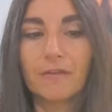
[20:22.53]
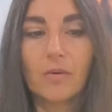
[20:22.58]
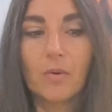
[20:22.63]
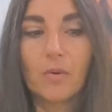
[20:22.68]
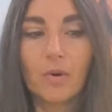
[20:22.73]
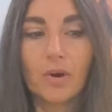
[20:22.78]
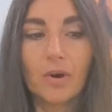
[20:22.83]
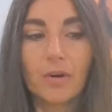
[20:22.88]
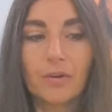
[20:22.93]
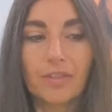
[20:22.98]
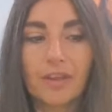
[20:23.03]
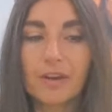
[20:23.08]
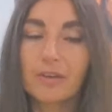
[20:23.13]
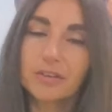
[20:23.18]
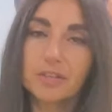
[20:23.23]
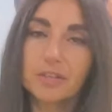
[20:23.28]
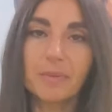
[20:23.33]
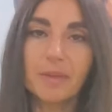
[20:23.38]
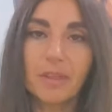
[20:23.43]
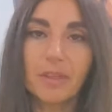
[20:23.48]
for there
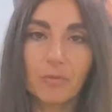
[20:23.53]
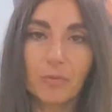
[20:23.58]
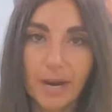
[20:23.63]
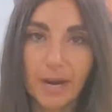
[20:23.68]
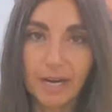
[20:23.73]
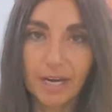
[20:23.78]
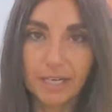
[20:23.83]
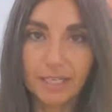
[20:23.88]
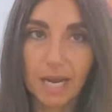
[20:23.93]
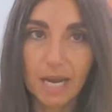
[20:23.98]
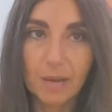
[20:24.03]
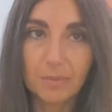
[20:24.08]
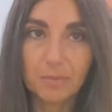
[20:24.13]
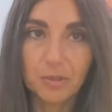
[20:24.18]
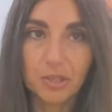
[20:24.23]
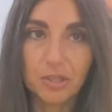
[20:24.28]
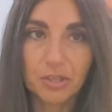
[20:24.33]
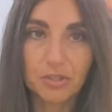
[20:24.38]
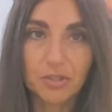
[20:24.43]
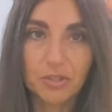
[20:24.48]
to be the right
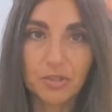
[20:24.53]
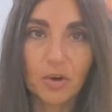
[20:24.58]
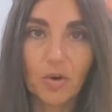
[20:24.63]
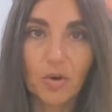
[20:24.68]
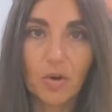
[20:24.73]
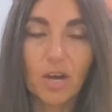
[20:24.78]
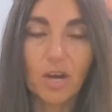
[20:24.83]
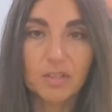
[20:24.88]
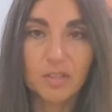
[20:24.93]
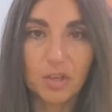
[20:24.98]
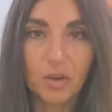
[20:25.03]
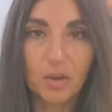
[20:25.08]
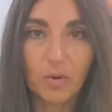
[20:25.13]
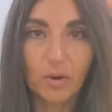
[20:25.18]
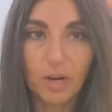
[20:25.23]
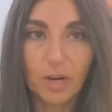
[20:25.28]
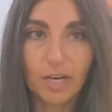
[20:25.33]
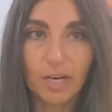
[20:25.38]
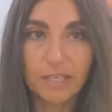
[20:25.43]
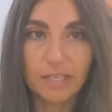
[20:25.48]
adoptions across the
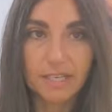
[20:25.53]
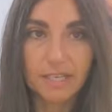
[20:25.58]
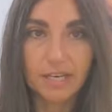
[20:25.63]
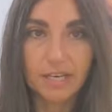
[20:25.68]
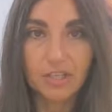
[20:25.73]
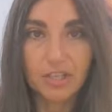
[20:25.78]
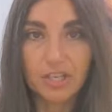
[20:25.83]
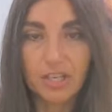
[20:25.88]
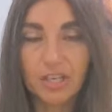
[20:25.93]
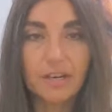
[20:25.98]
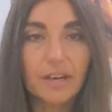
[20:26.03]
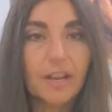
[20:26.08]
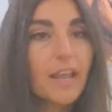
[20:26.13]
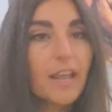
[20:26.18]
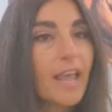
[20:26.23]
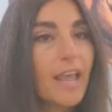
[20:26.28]
organization.